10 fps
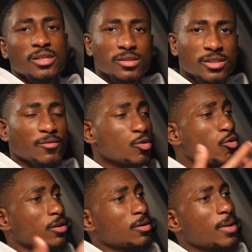yourself. You
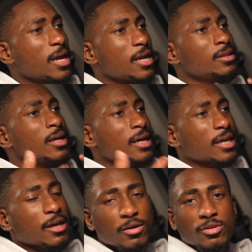are the main
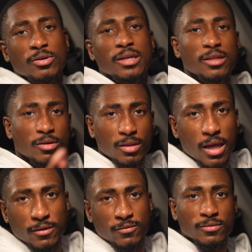character in your
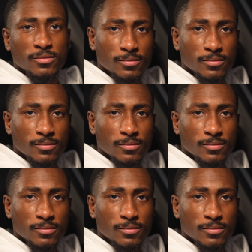life.